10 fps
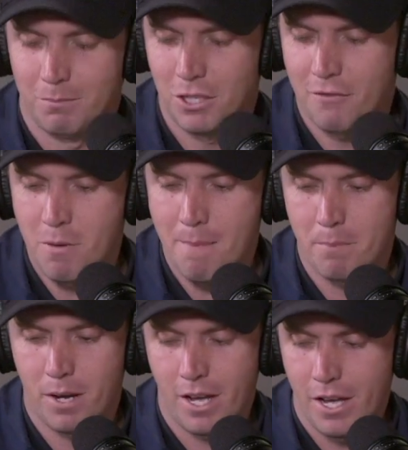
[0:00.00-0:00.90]
do you ever
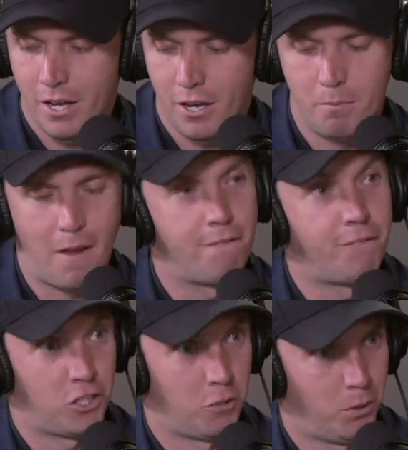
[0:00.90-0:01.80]
remember
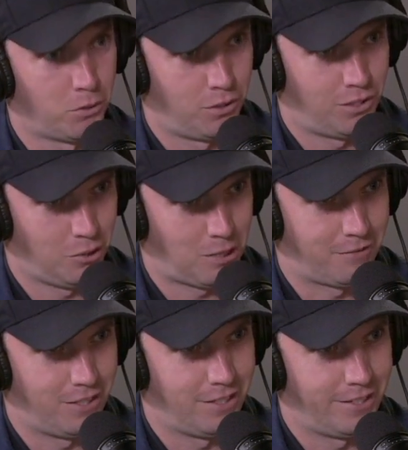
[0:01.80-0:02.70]
Fisher putters they used to have
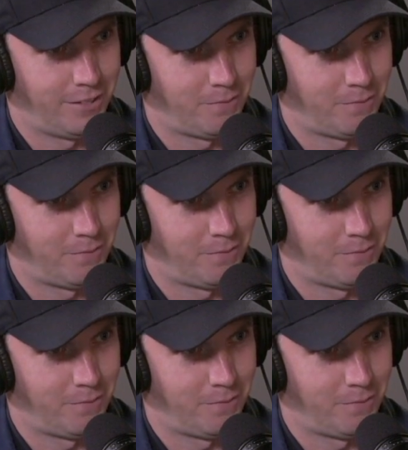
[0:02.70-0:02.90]
in there?